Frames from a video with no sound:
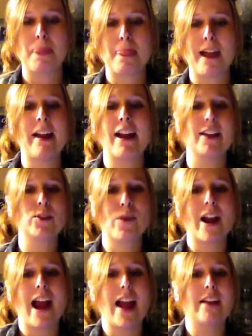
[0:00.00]
I
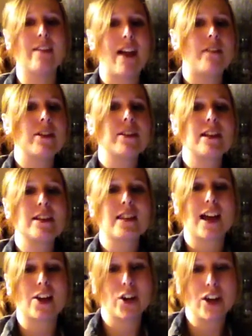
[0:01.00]
swear, and everything
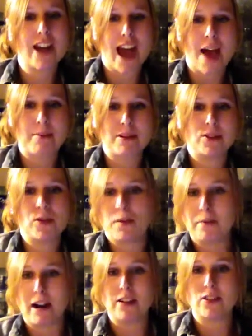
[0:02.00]
that could happen to
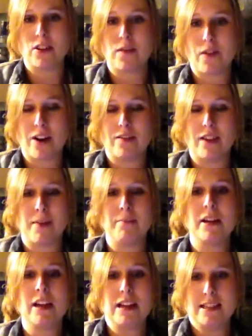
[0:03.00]
embarrass her in front of him
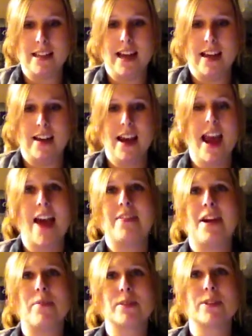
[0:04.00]
did. And
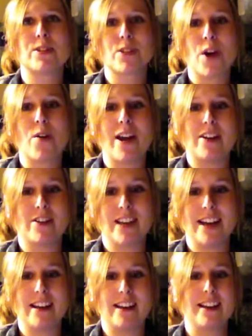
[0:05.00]
that was so
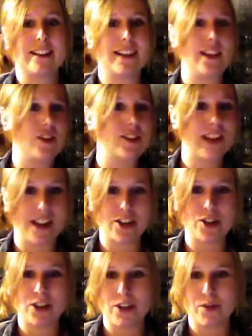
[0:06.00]
entertaining because he just kind
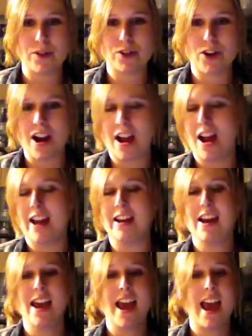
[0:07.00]
of took it with stride,
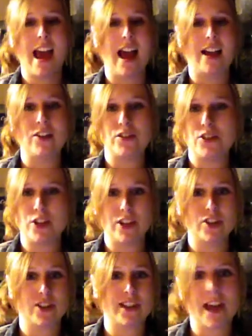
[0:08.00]
and she
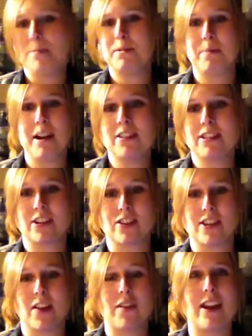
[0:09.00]
just kept embarrassing
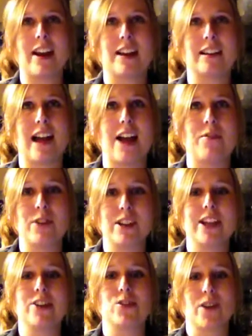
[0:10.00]
herself. And I
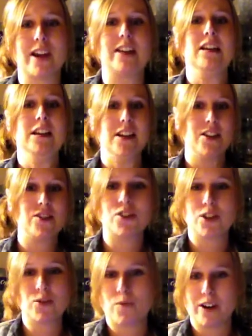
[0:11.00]
really enjoyed
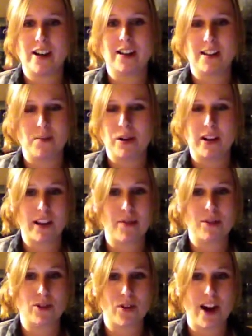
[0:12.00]
just reading the book. It
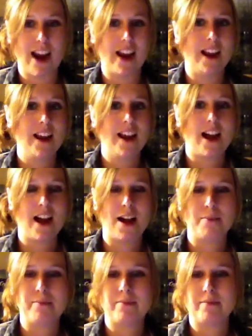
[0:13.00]
was great.
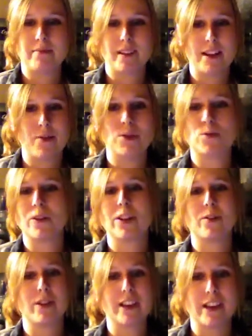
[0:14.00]
It was
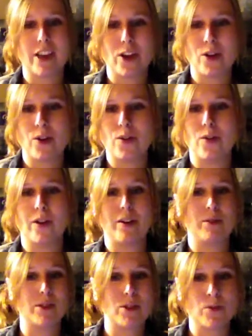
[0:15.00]
really, really cute. It
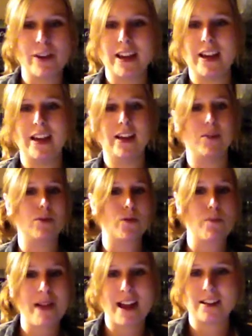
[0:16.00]
was sweet. It was
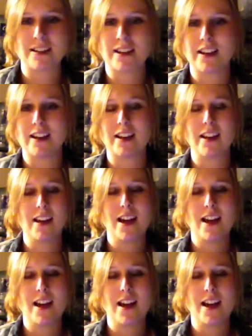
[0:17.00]
romantic.